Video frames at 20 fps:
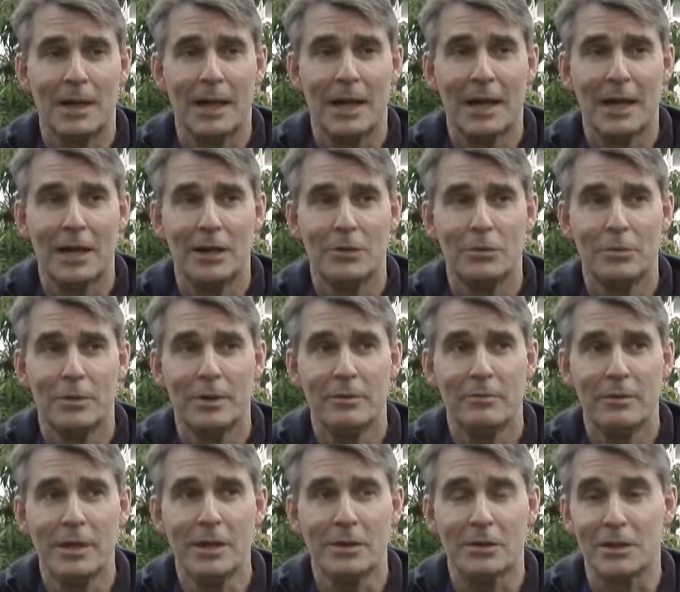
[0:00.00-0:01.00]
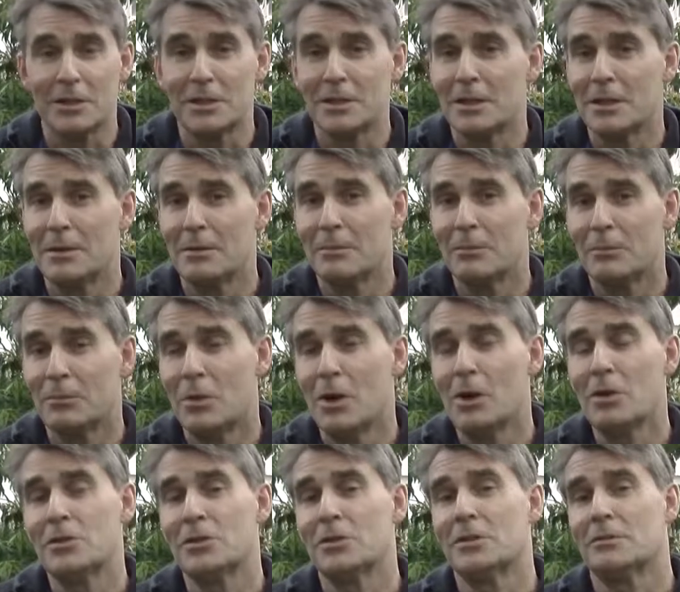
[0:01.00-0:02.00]
And we realised that
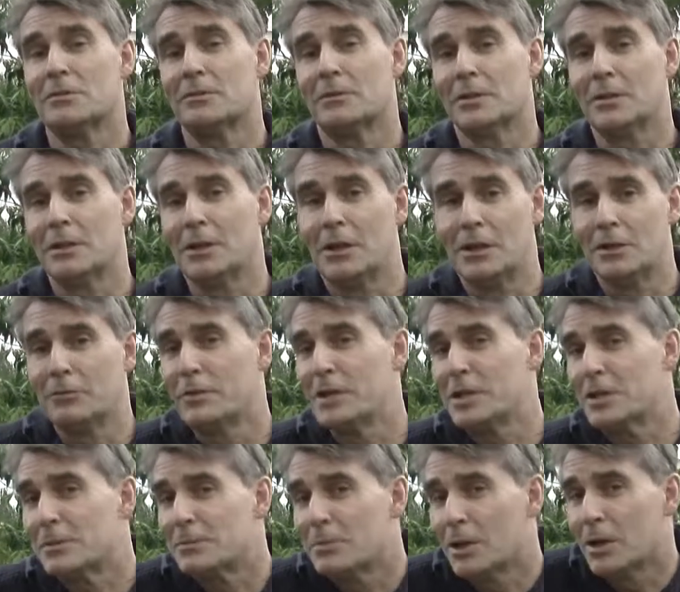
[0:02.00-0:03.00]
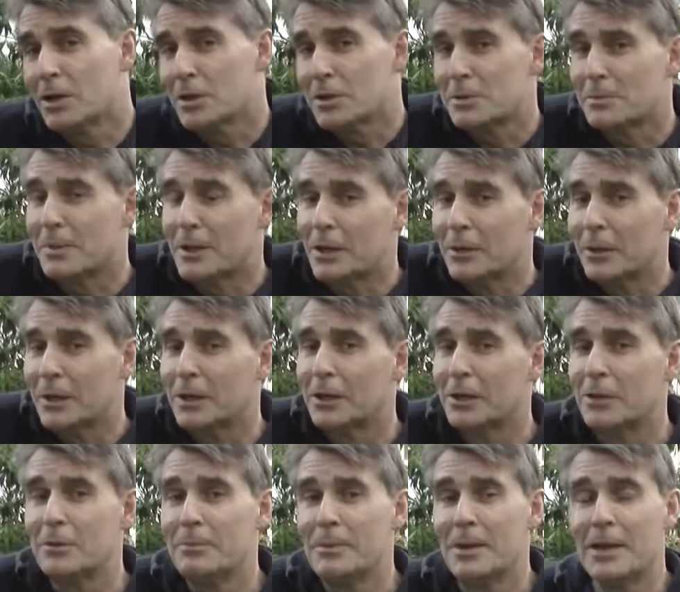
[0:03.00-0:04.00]
whilst the kind of recent past has been quite
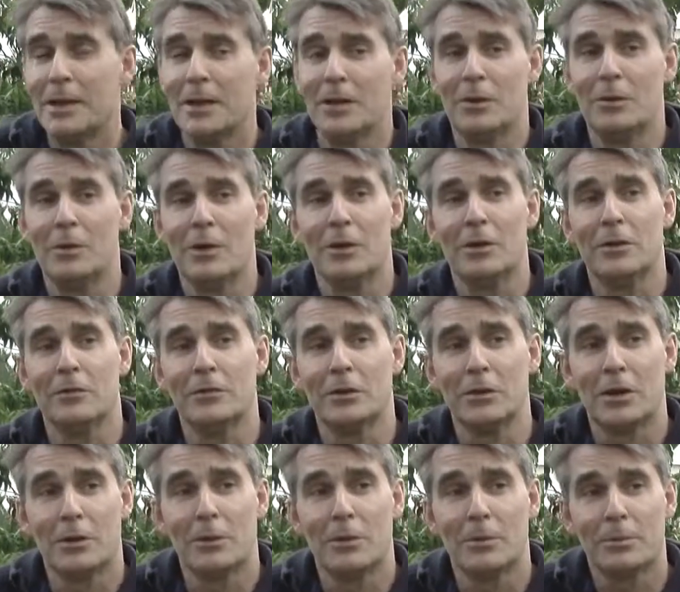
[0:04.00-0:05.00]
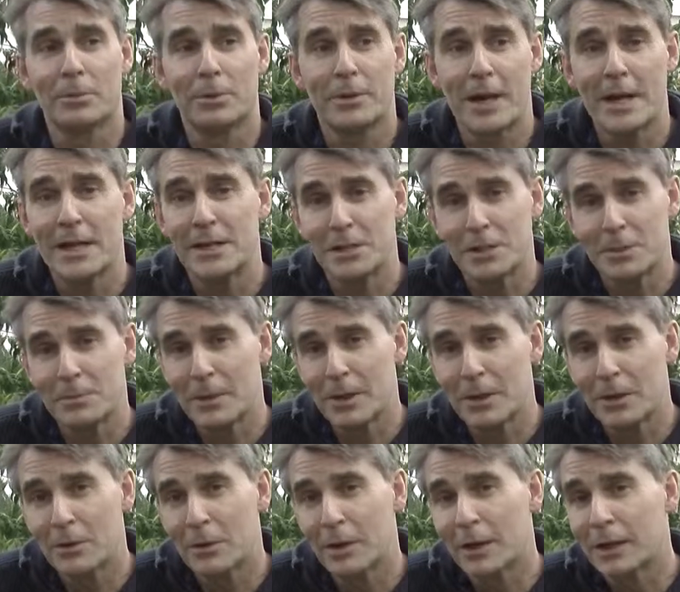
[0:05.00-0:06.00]
gloomy, and quite a lot of the co-op press has
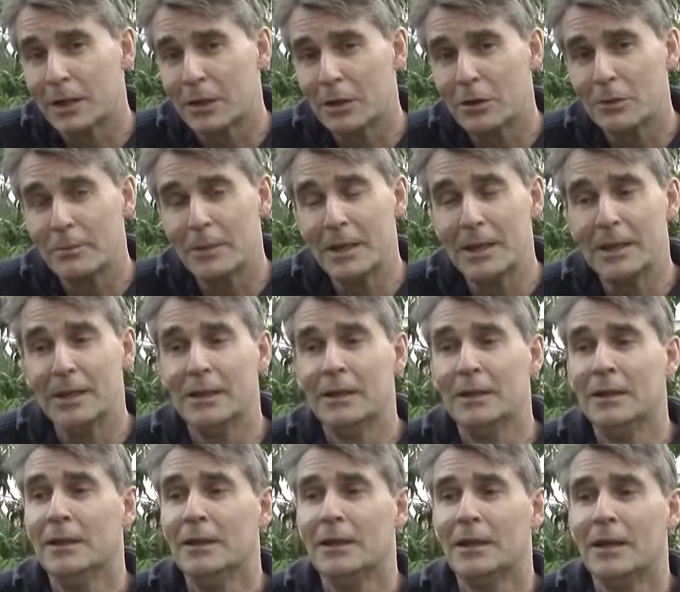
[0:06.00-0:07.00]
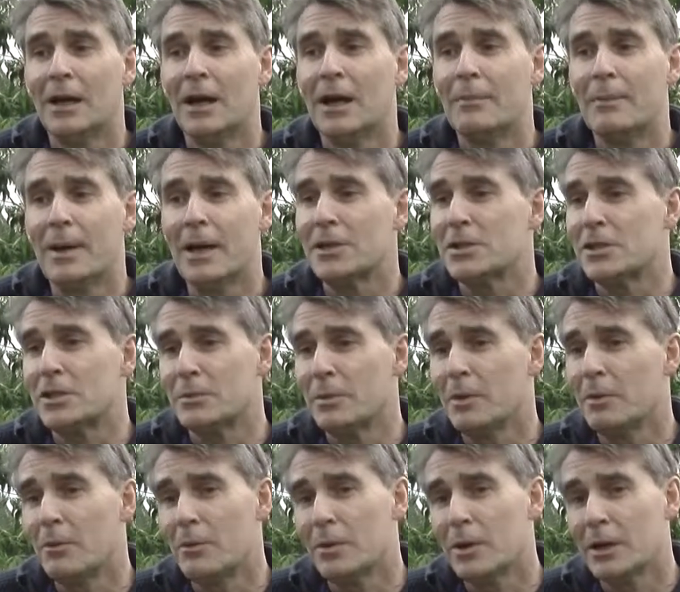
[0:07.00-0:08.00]
been quite gloomy, actually
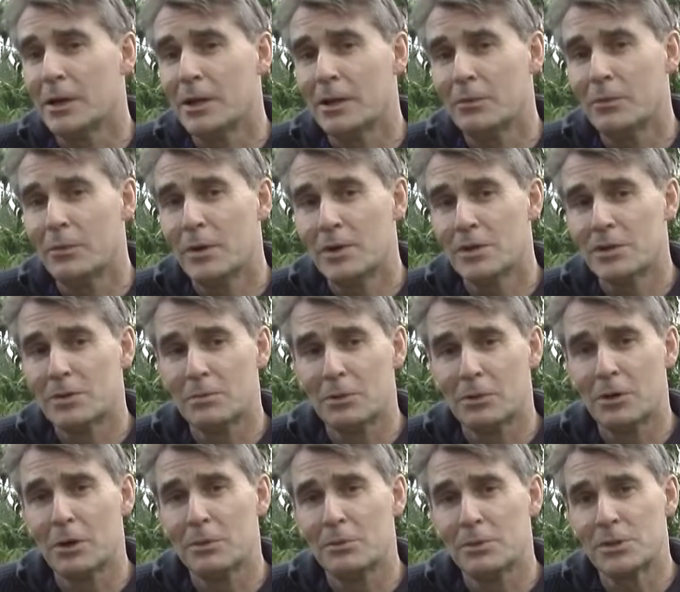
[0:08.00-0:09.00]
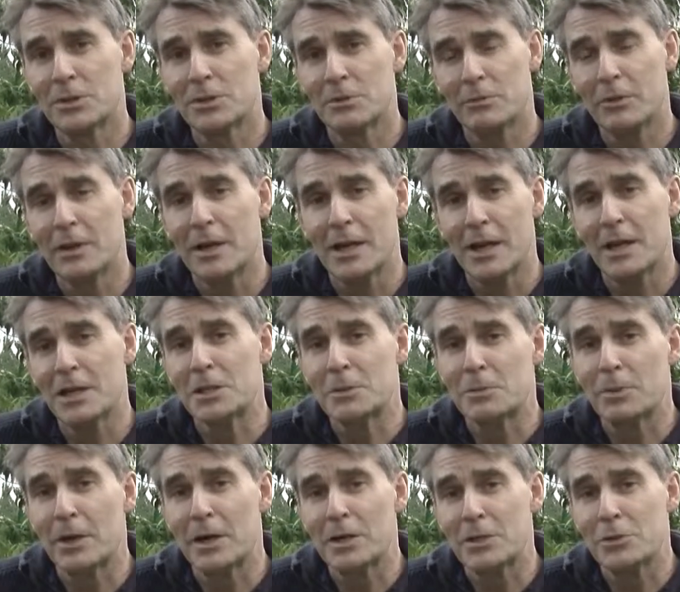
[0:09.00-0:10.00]
we were working with some groups, some really
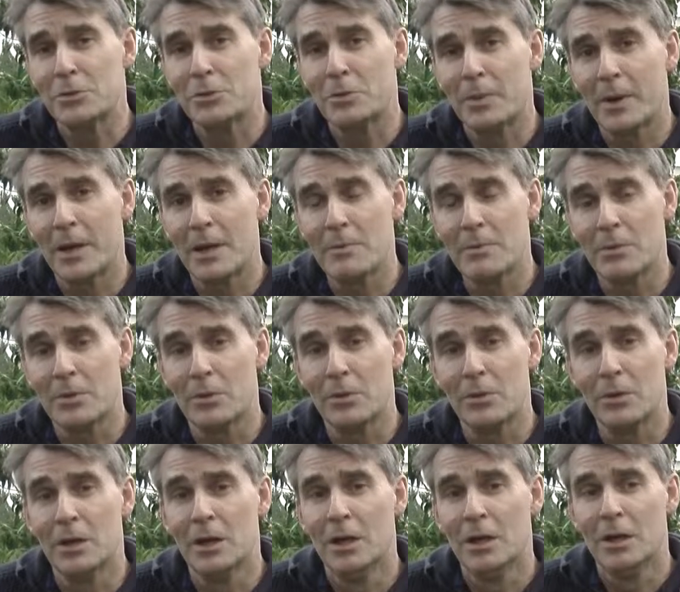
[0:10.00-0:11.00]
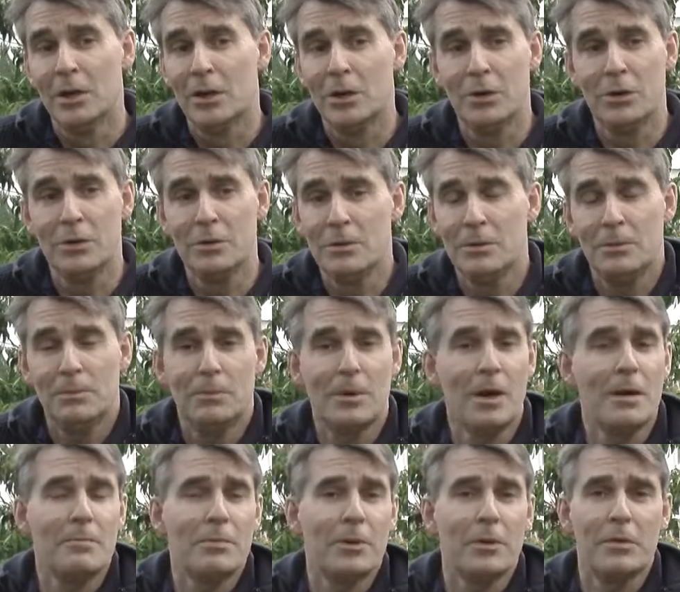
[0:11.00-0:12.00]
inspirational people who
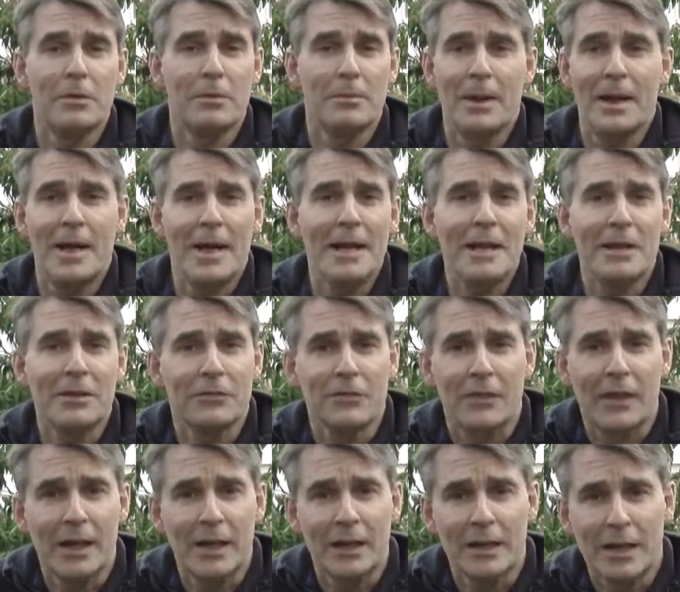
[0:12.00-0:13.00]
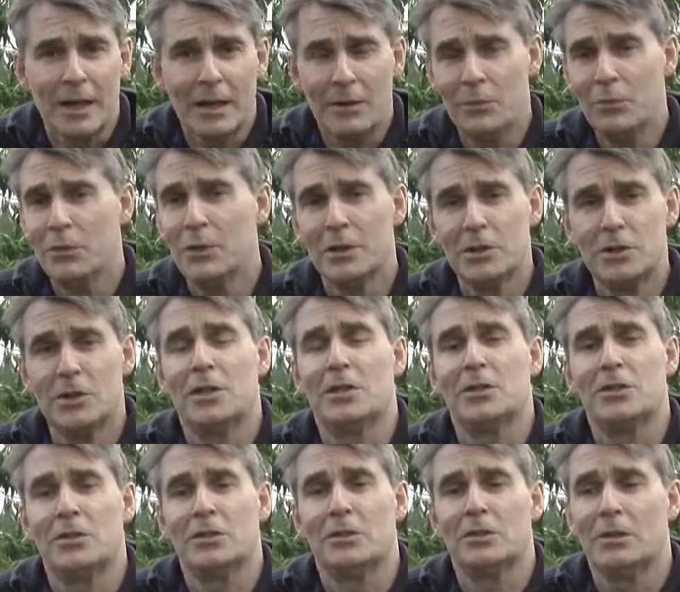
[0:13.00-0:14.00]
weren't bothered about any of that and were
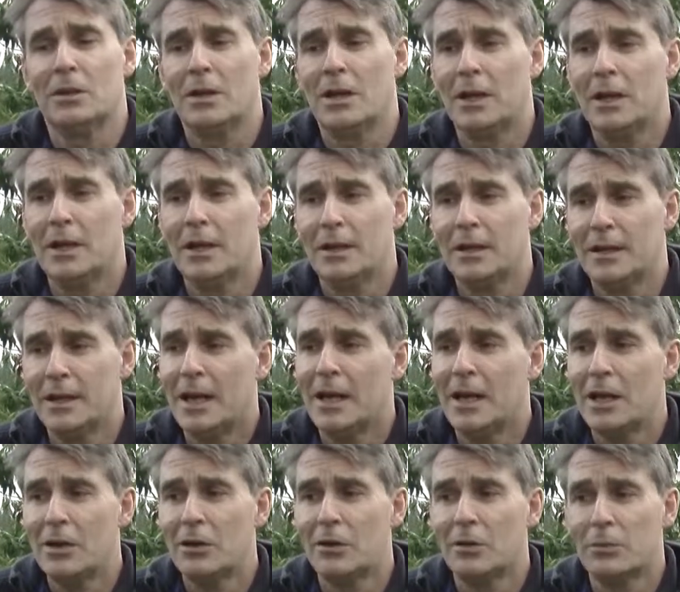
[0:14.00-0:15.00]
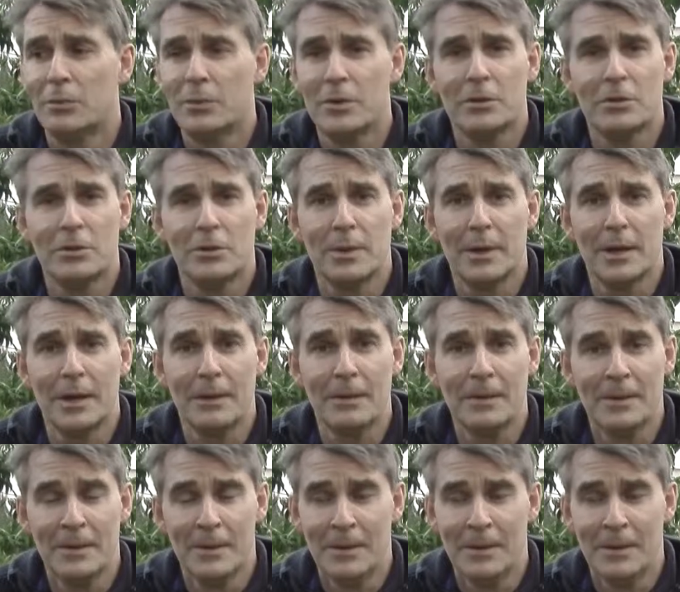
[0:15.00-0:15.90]
just getting on with doing